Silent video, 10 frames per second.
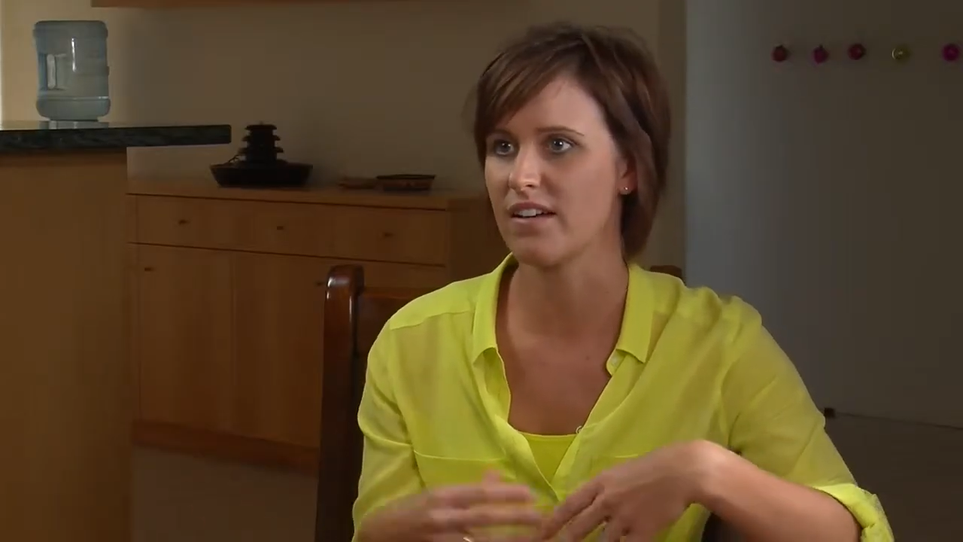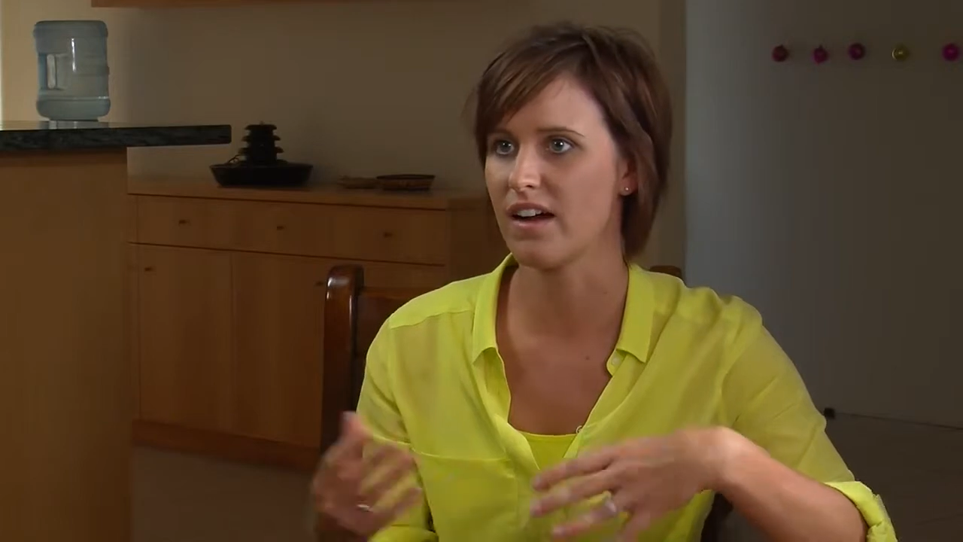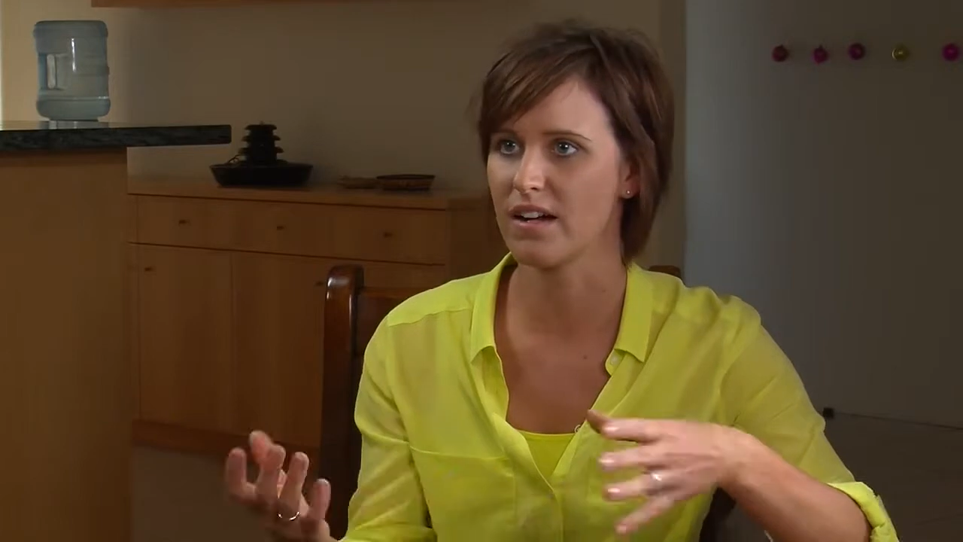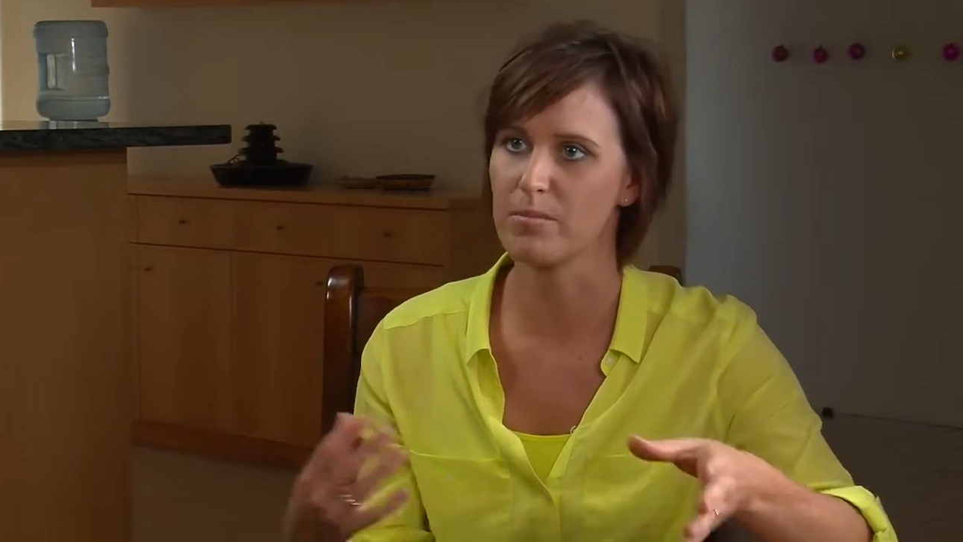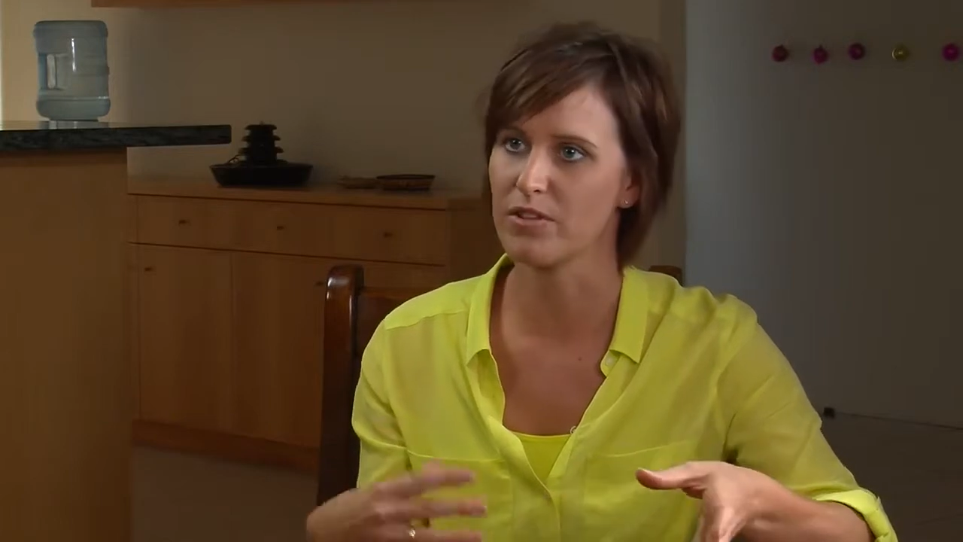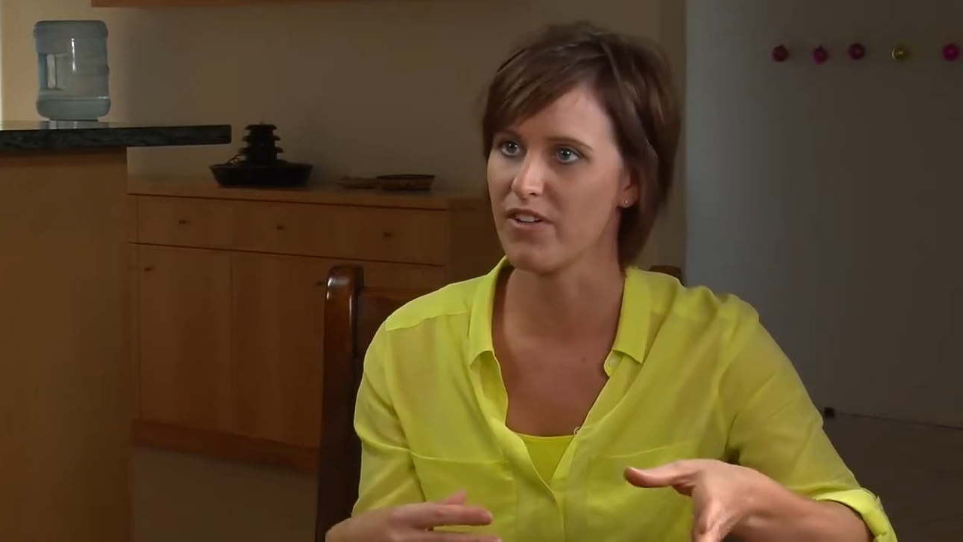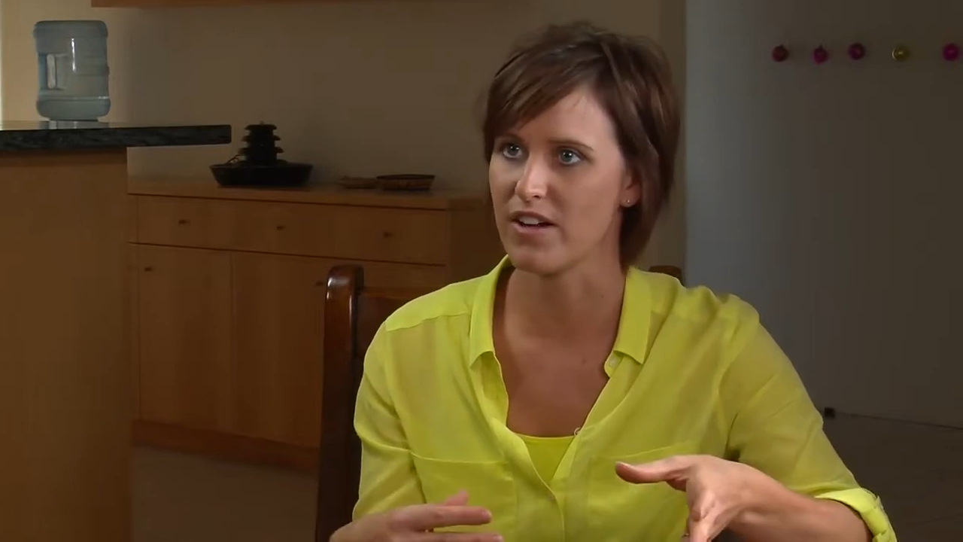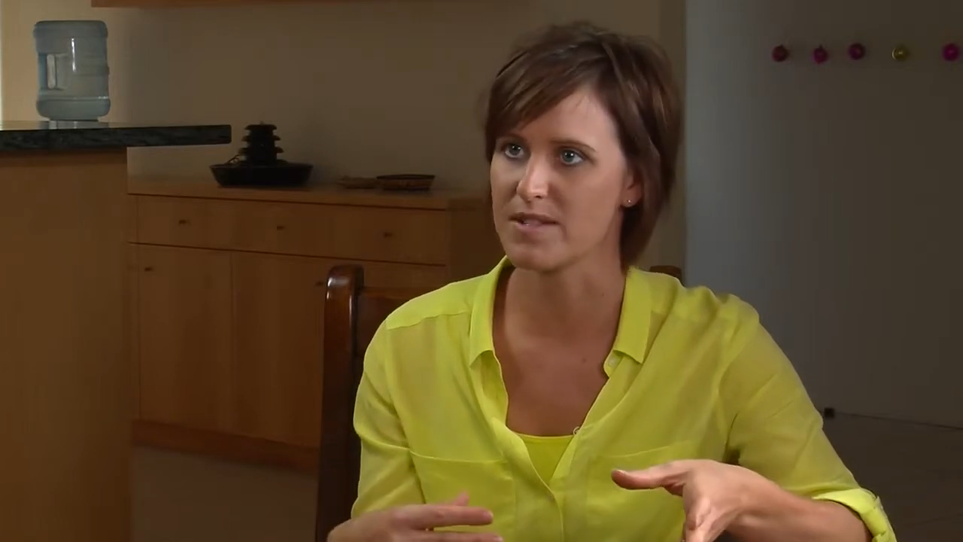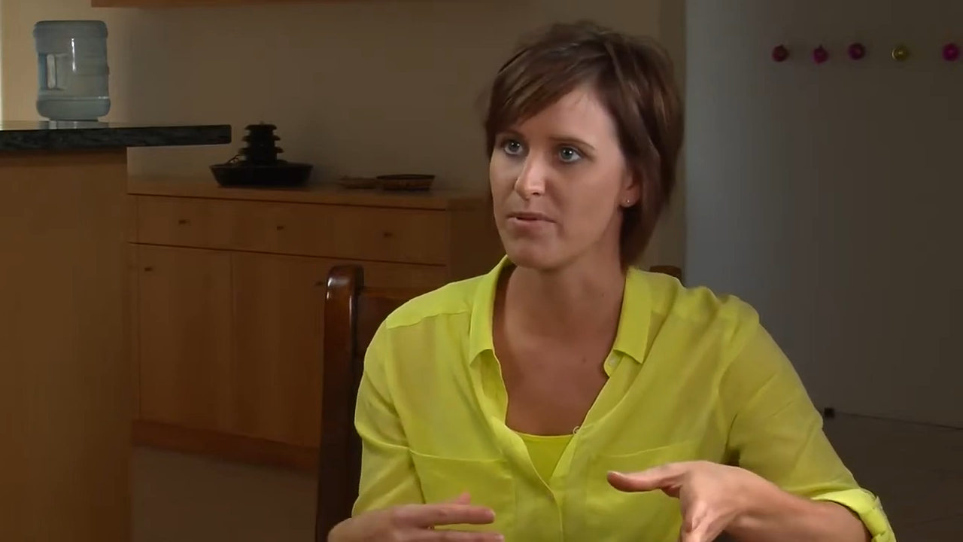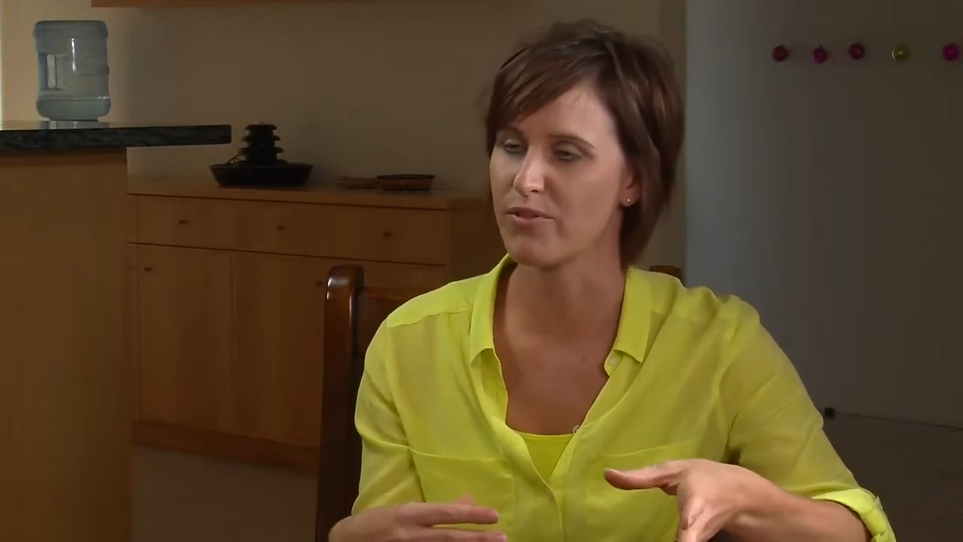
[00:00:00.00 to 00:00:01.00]
a couple of
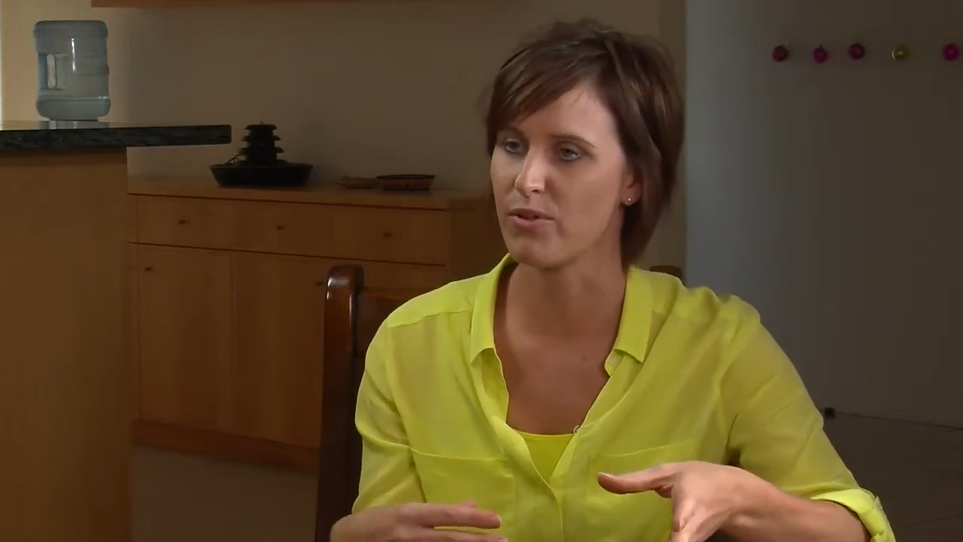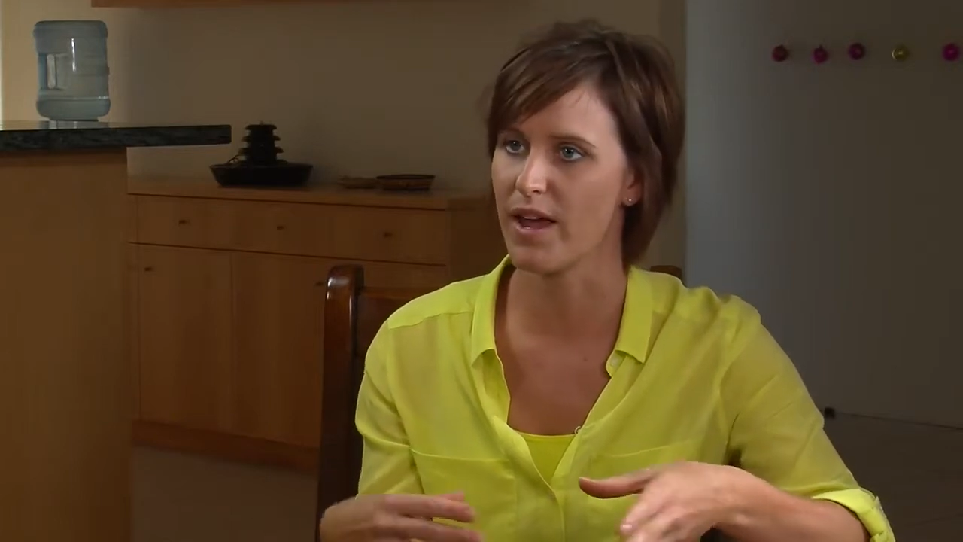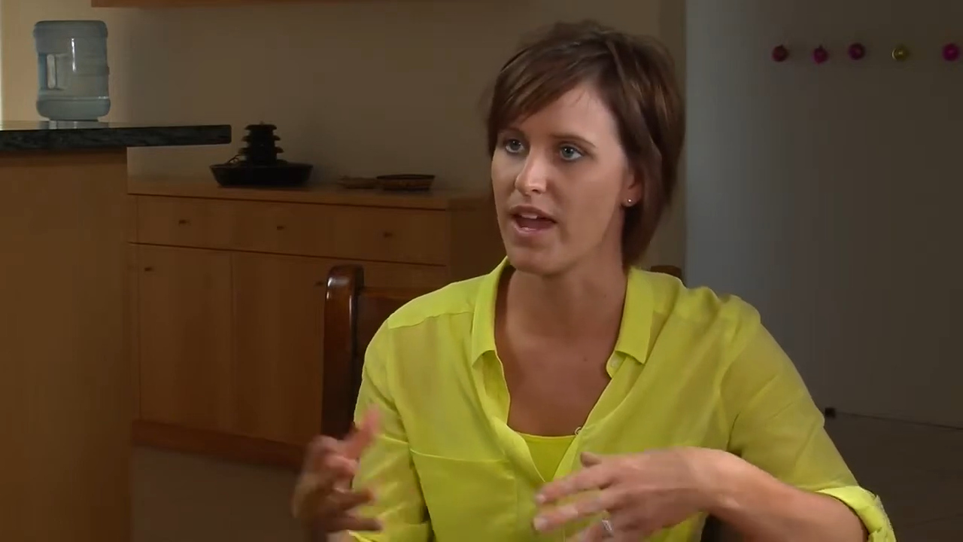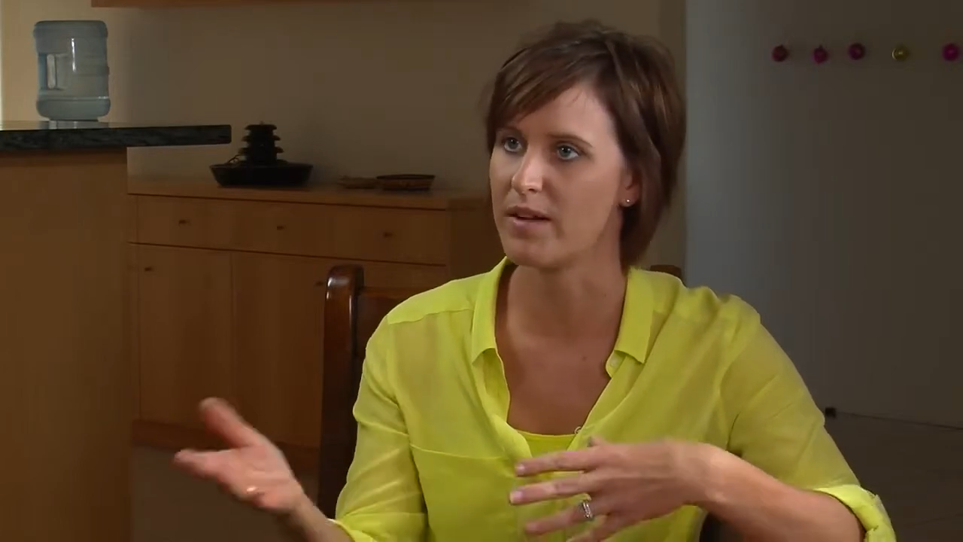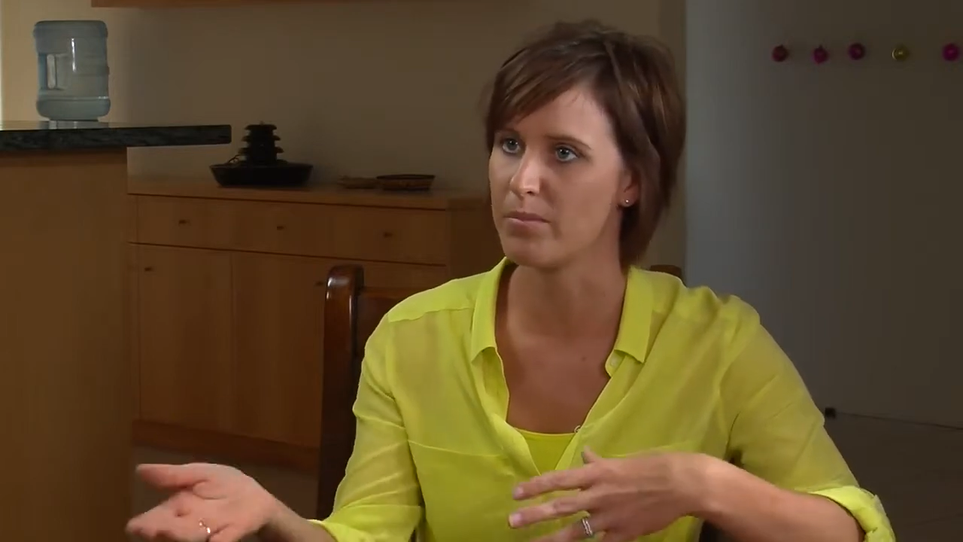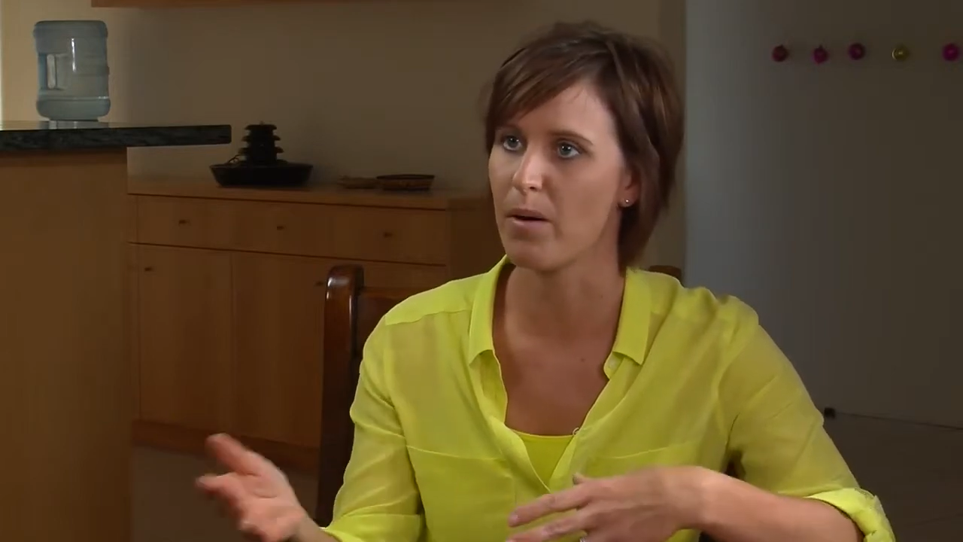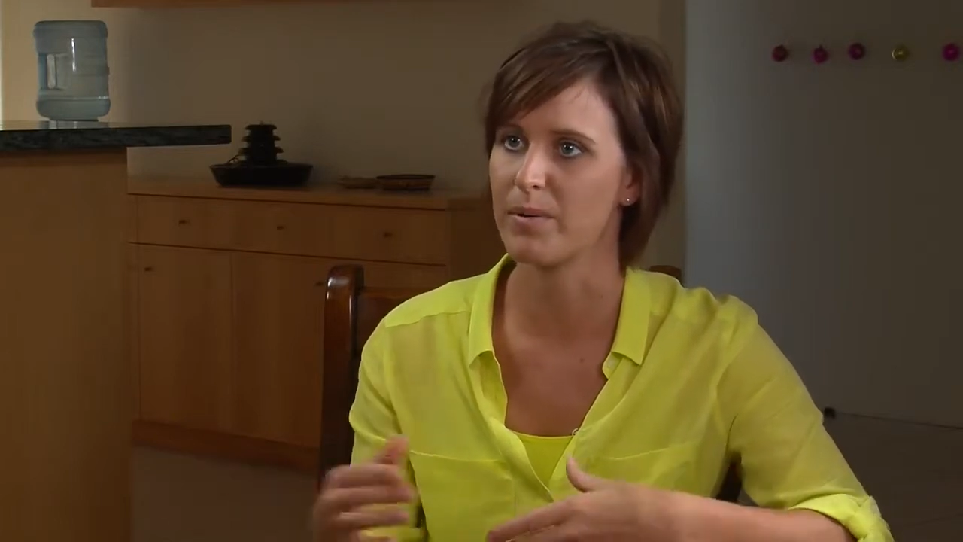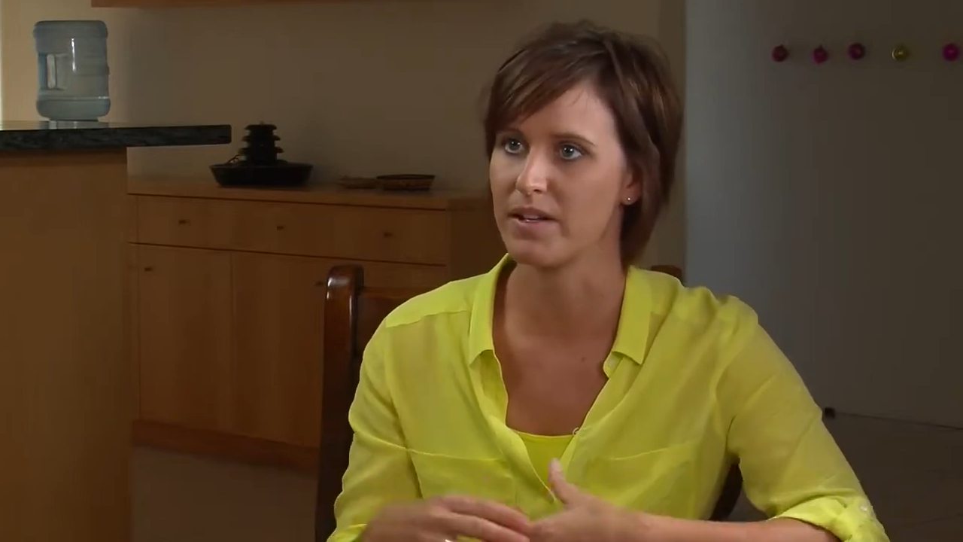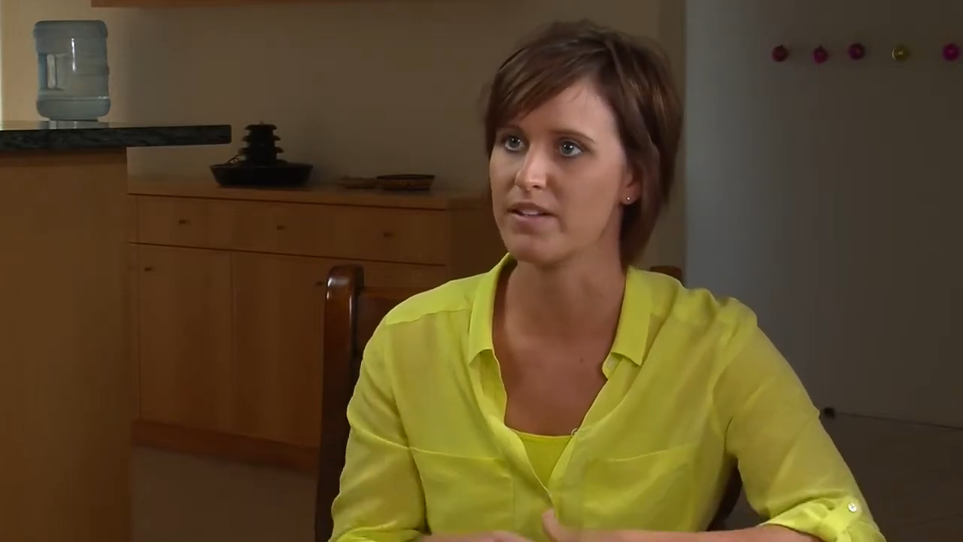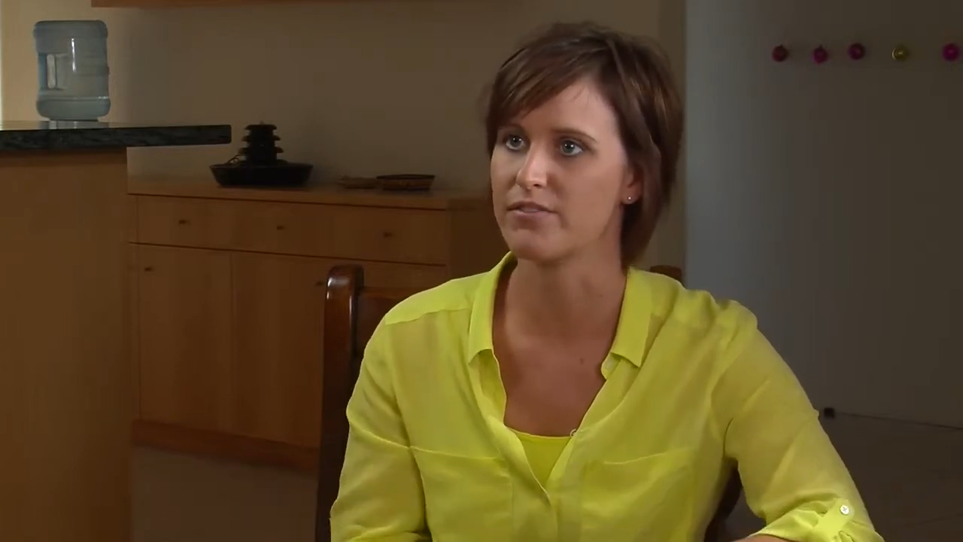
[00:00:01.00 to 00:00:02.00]
hours beforehand and pop it in the